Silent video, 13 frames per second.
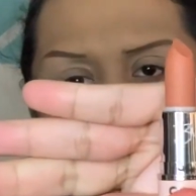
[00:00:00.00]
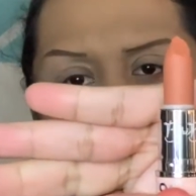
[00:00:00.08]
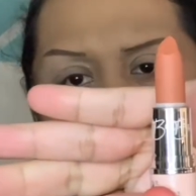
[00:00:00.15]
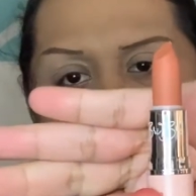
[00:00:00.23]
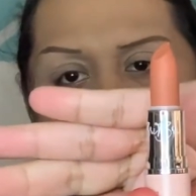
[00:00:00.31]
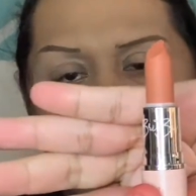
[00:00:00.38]

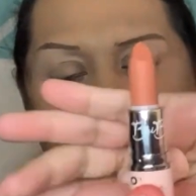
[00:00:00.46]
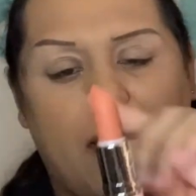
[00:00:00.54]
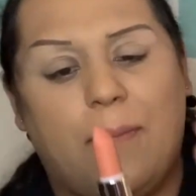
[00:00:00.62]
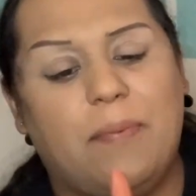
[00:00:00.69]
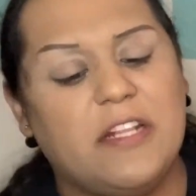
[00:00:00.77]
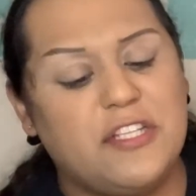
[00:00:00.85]
It
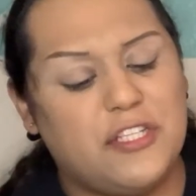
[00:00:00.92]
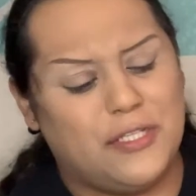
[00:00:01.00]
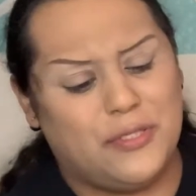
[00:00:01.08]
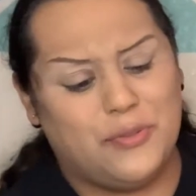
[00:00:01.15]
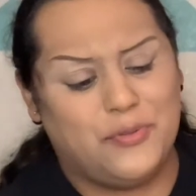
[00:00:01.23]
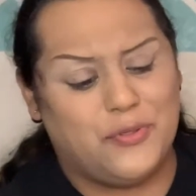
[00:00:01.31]
might be
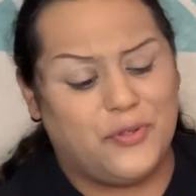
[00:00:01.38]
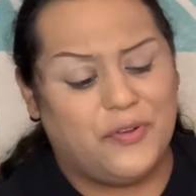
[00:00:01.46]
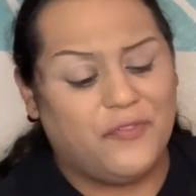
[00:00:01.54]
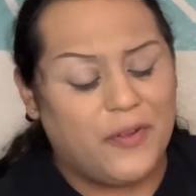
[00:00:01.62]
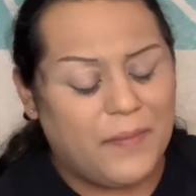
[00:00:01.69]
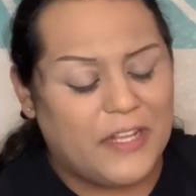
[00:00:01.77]
too
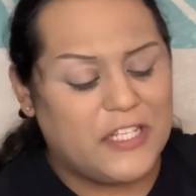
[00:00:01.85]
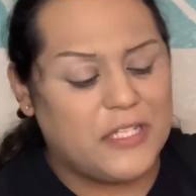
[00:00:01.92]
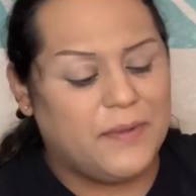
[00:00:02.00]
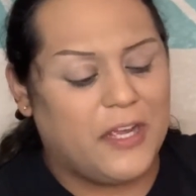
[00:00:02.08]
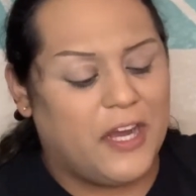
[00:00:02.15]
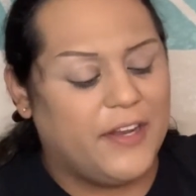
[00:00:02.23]
nude for me,
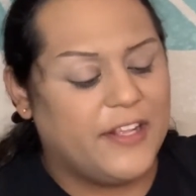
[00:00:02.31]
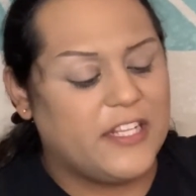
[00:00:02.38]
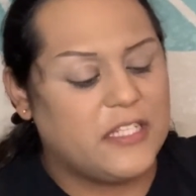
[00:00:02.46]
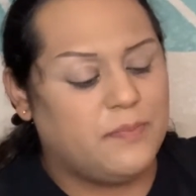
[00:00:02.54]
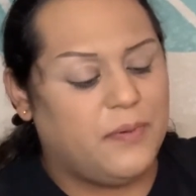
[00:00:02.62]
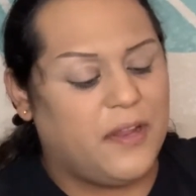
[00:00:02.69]
to be
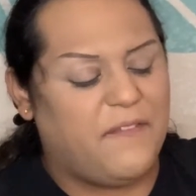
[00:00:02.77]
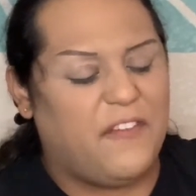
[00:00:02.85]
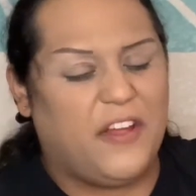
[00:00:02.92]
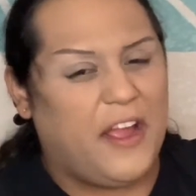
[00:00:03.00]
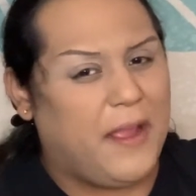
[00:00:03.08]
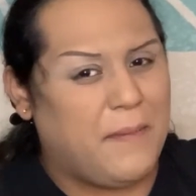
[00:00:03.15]
honest, but I
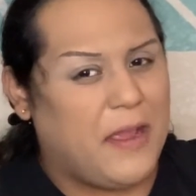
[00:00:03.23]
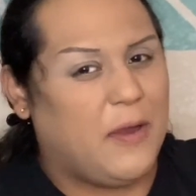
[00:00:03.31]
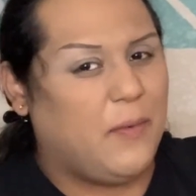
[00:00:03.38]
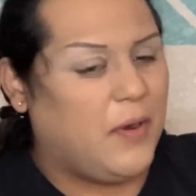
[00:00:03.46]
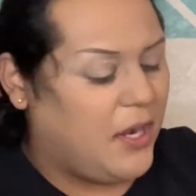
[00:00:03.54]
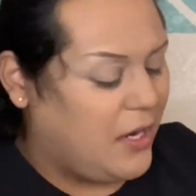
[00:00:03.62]
feel like I can make
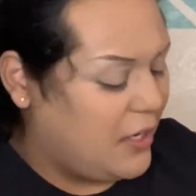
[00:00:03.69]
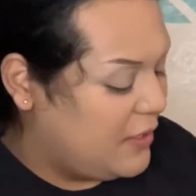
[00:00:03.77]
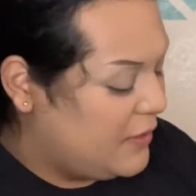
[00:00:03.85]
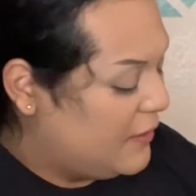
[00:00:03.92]
it work.